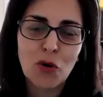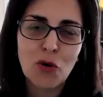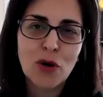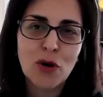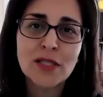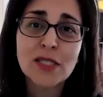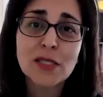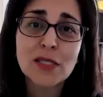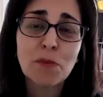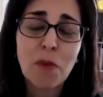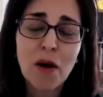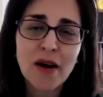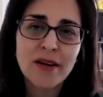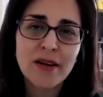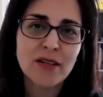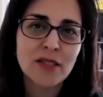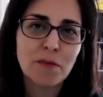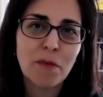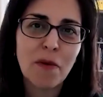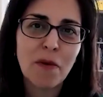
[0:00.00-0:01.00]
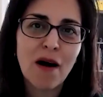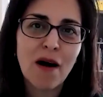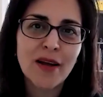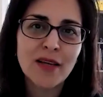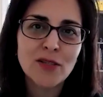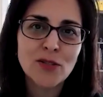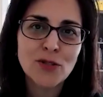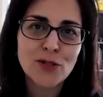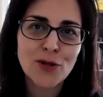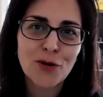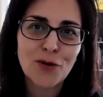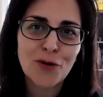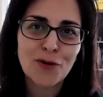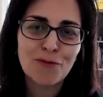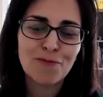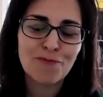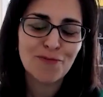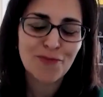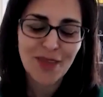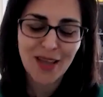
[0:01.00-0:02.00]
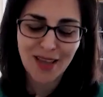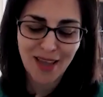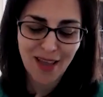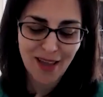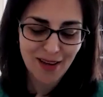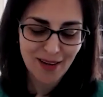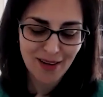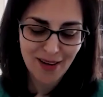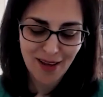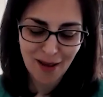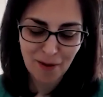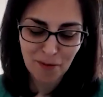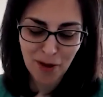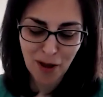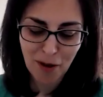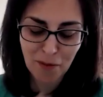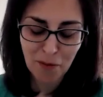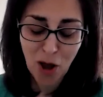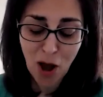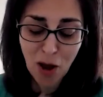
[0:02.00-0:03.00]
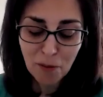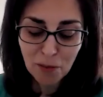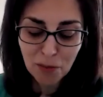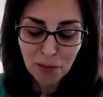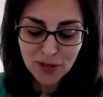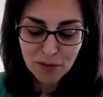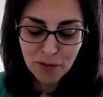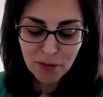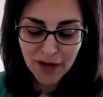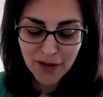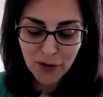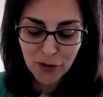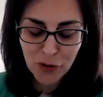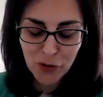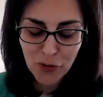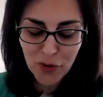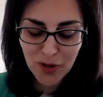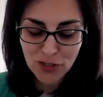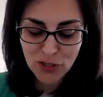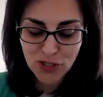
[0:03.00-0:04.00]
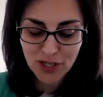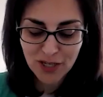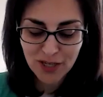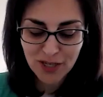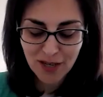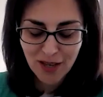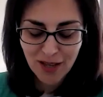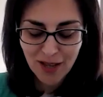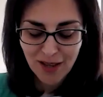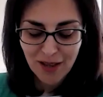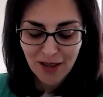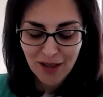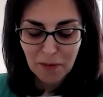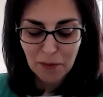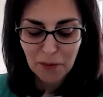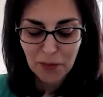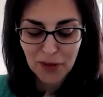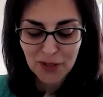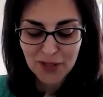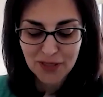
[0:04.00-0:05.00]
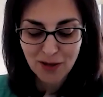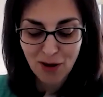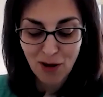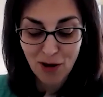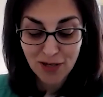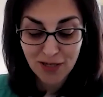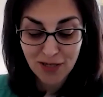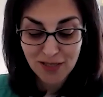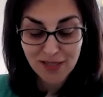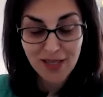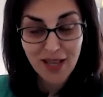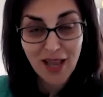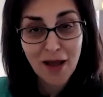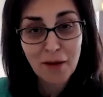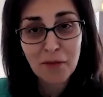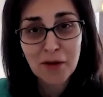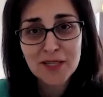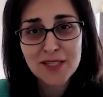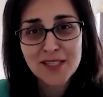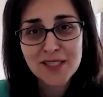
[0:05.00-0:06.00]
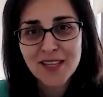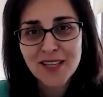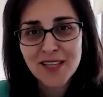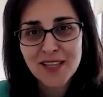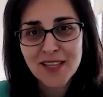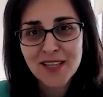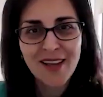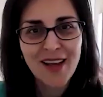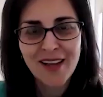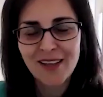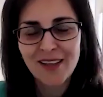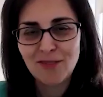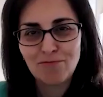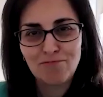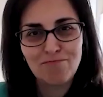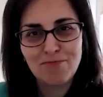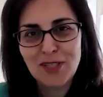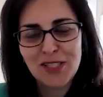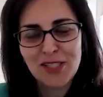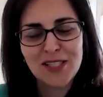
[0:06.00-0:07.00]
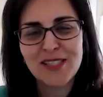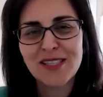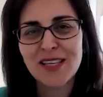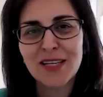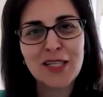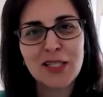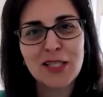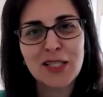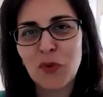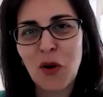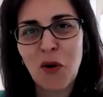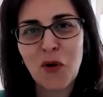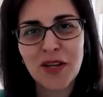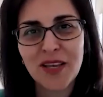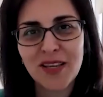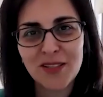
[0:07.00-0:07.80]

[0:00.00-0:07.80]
inspired by. So again, I'm humbled by your question, but honestly, I must say, this is the least we all